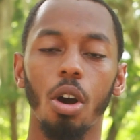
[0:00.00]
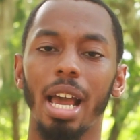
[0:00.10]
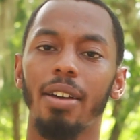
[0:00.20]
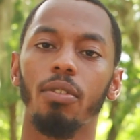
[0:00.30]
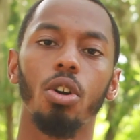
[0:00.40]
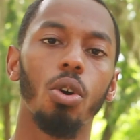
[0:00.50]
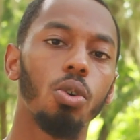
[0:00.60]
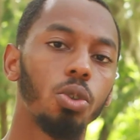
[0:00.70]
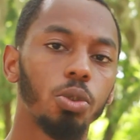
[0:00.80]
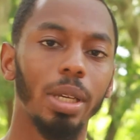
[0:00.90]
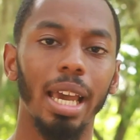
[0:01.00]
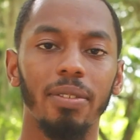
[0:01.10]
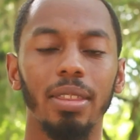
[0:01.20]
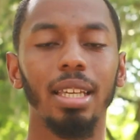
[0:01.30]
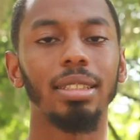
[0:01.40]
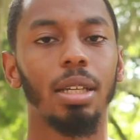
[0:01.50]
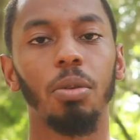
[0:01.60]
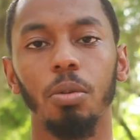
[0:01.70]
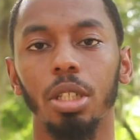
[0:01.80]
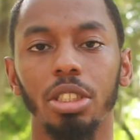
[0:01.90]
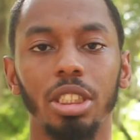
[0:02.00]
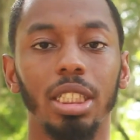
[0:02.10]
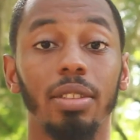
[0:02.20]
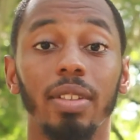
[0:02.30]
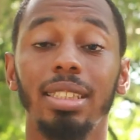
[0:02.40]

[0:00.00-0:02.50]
have goals, we have things that we want to achieve.